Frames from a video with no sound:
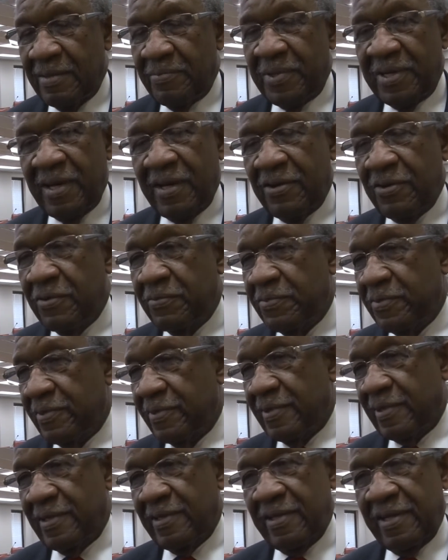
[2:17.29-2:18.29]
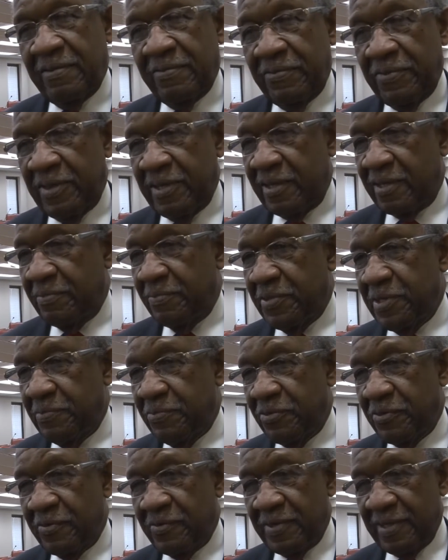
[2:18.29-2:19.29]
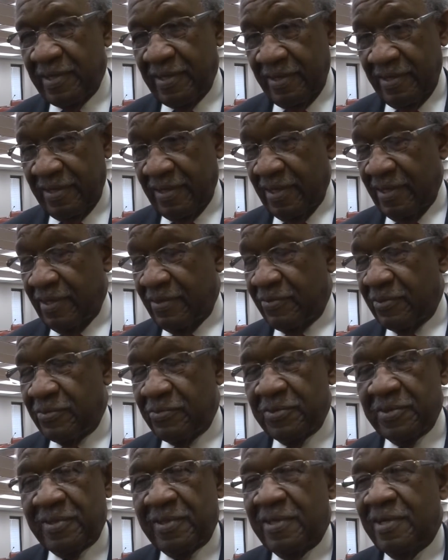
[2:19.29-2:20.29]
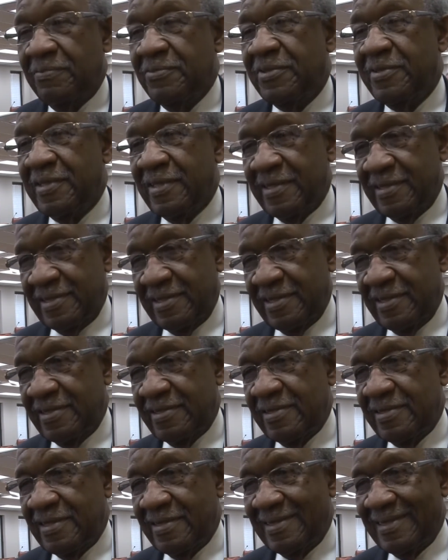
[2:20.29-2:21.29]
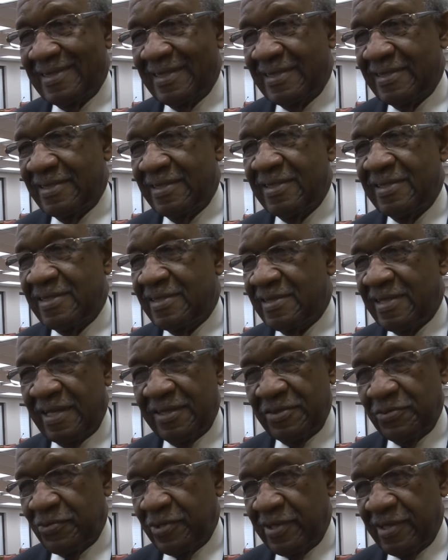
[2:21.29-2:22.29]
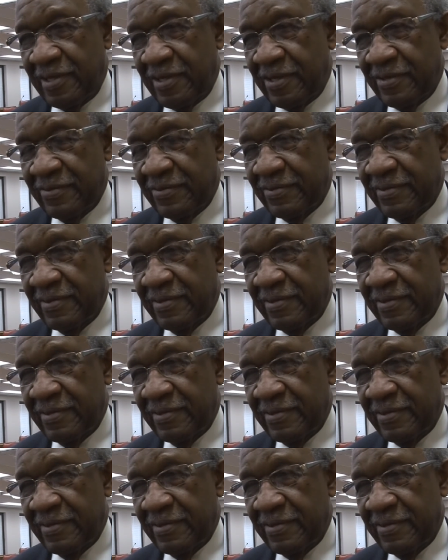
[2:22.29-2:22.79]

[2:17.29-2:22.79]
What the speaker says: But I hope clear-thinking people over there will come to their senses and say, this is not the way to go.